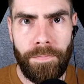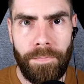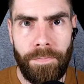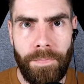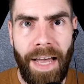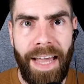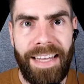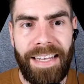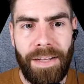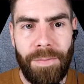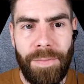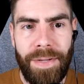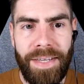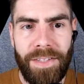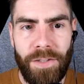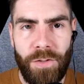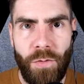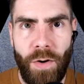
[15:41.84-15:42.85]
Hey, let me
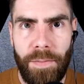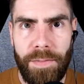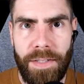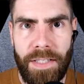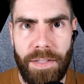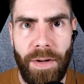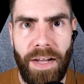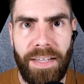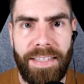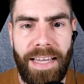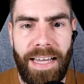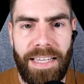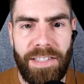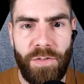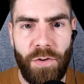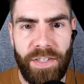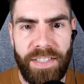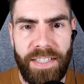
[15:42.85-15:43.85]
interrupt this podcast
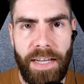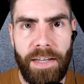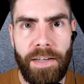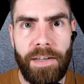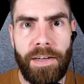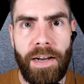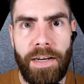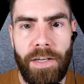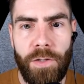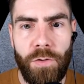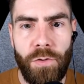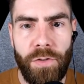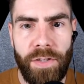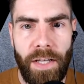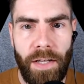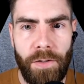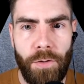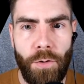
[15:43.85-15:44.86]
for a second. I need to
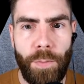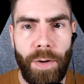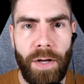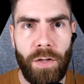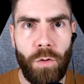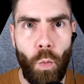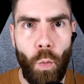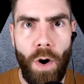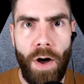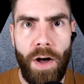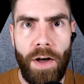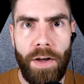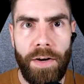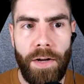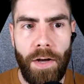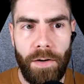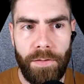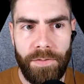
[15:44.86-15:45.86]
tell you about one
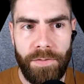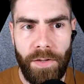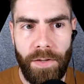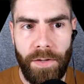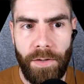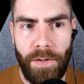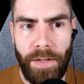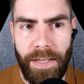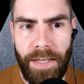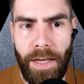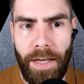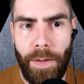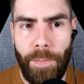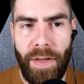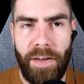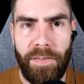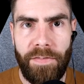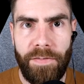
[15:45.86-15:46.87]
of the
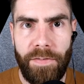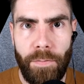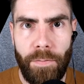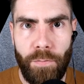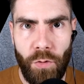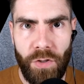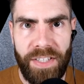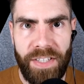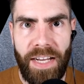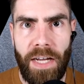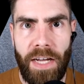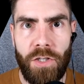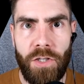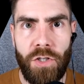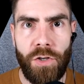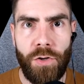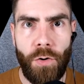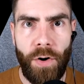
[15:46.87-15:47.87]
EMF
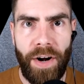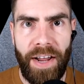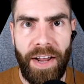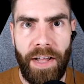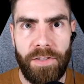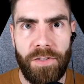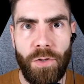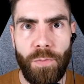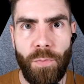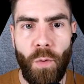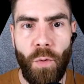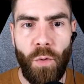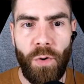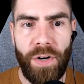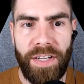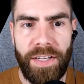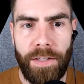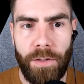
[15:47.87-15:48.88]
protection or health
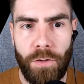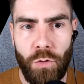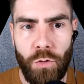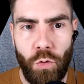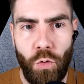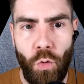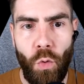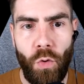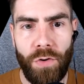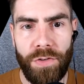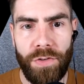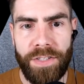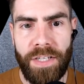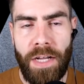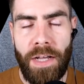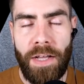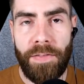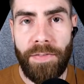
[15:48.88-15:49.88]
supporting tools
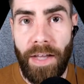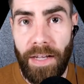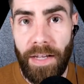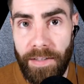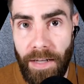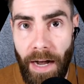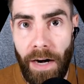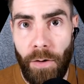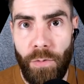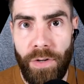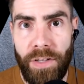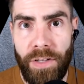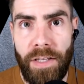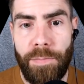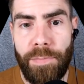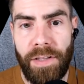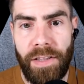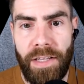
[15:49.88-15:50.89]
that I really
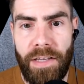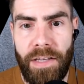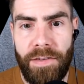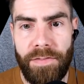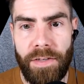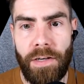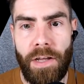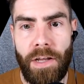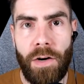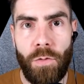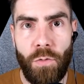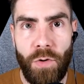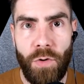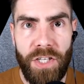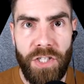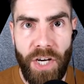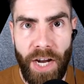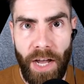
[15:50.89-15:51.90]
believe in and
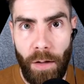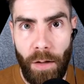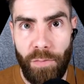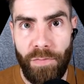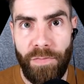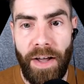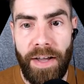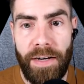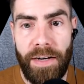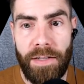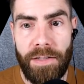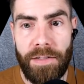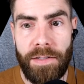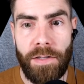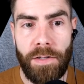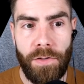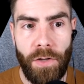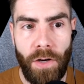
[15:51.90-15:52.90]
which help finance
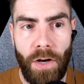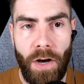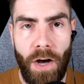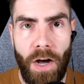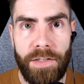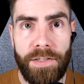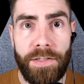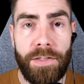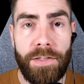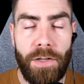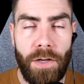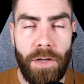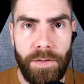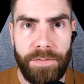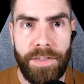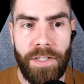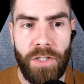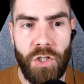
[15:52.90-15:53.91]
the costs
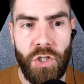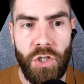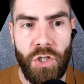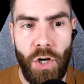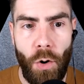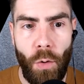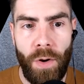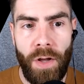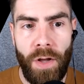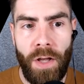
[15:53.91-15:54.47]
of this show.